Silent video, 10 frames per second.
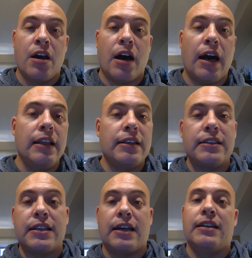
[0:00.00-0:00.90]

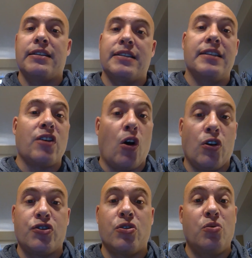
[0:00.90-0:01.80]
Highland Titles is
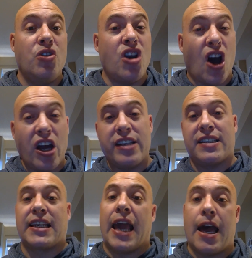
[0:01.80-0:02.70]
also not a
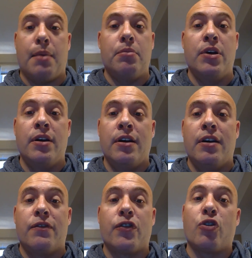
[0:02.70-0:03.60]
scam
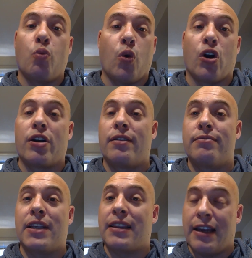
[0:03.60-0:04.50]
for the work
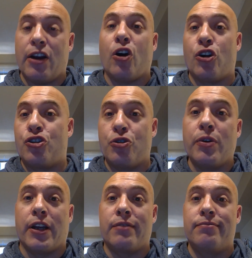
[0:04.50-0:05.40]
that they are
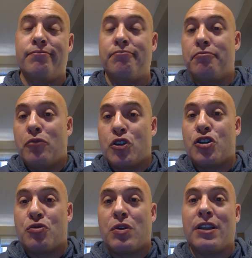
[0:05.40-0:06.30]
doing, which
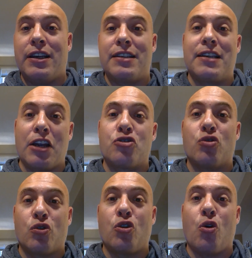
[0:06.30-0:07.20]
is really a
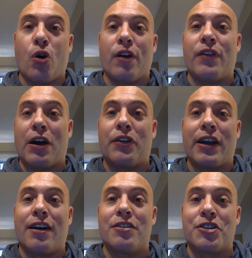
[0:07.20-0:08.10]
central core of how they
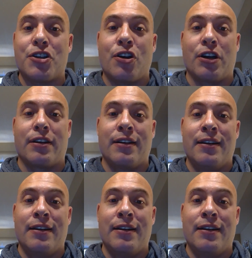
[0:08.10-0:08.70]
got started.